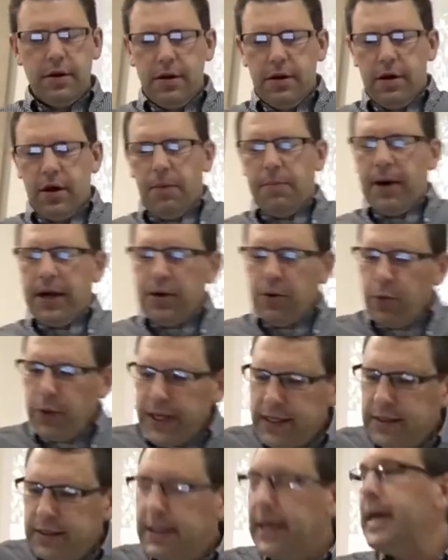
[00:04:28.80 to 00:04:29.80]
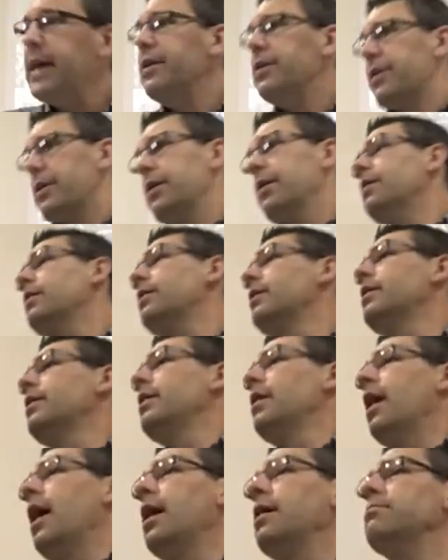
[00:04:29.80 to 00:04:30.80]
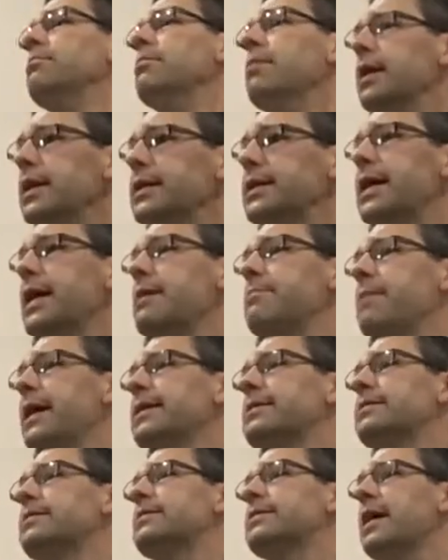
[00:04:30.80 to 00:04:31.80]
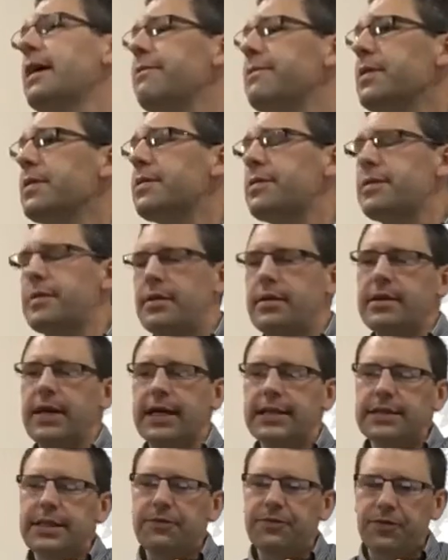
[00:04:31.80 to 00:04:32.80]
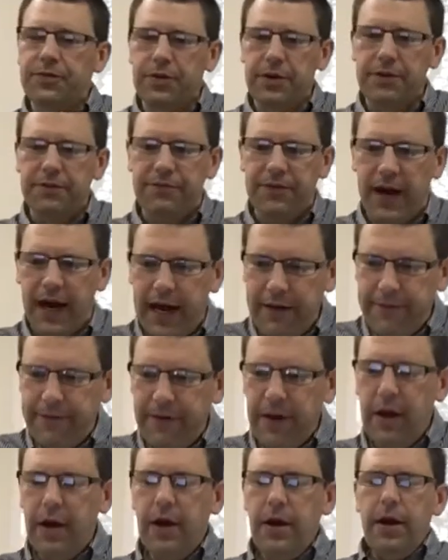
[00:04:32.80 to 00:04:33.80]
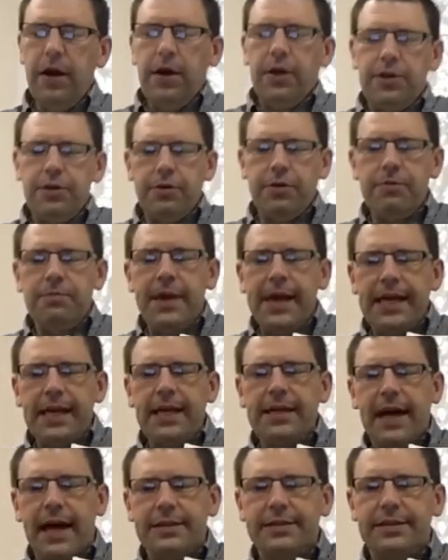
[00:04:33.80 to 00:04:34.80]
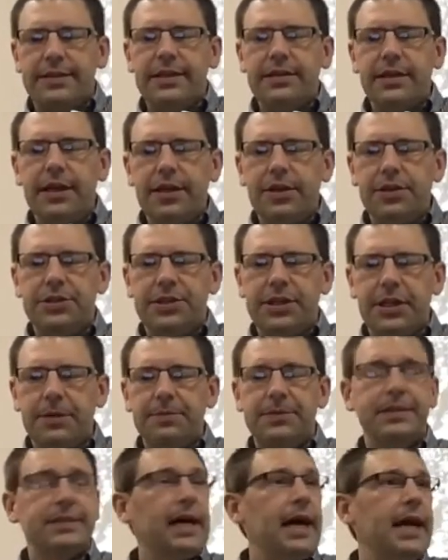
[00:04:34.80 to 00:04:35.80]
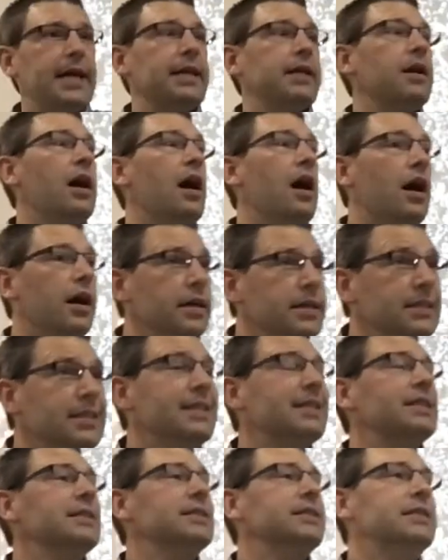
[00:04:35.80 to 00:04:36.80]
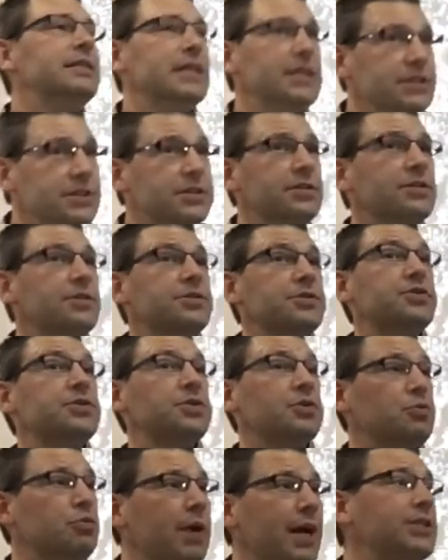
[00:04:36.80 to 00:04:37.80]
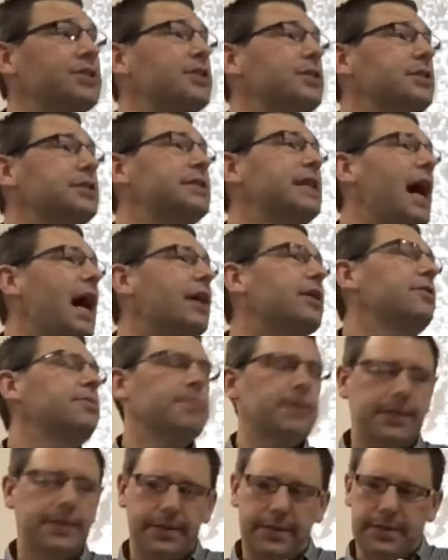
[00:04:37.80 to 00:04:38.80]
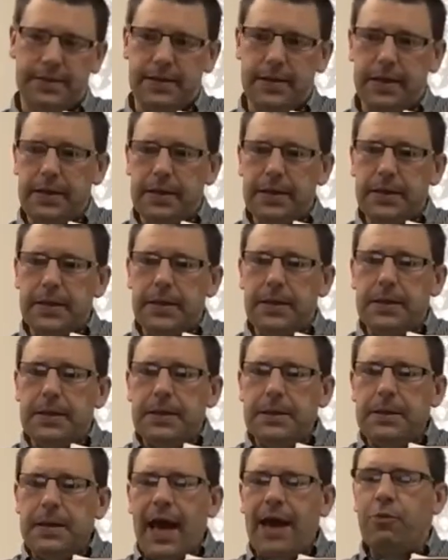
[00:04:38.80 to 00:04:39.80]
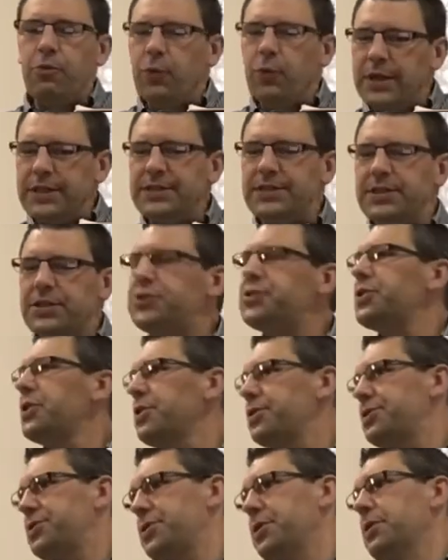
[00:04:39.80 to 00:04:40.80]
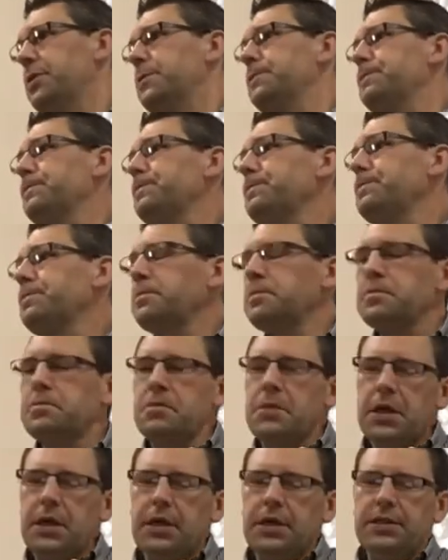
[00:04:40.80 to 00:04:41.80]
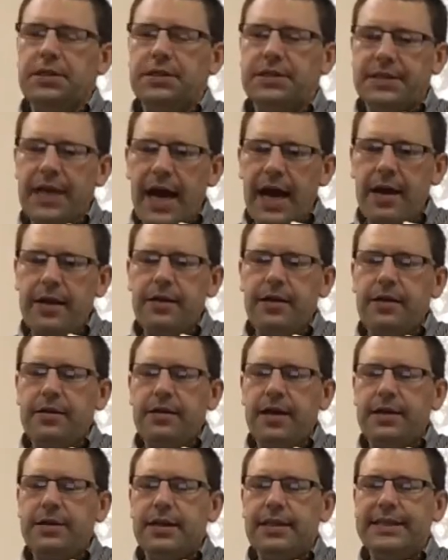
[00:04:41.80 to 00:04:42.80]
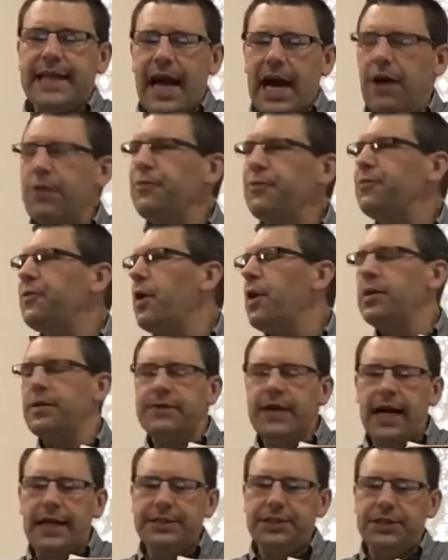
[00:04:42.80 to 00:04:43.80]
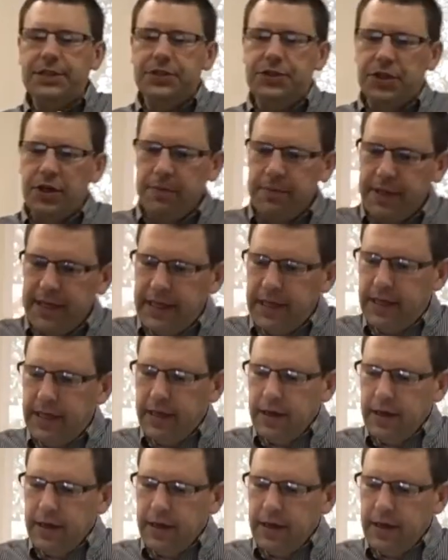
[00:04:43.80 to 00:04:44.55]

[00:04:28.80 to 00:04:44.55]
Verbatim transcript: About a week later, on Monday, May 7th, 1945, the remaining Nazi leadership signed an unconditional surrender document. And Winston Churchill said that the downfall of Nazi Germany,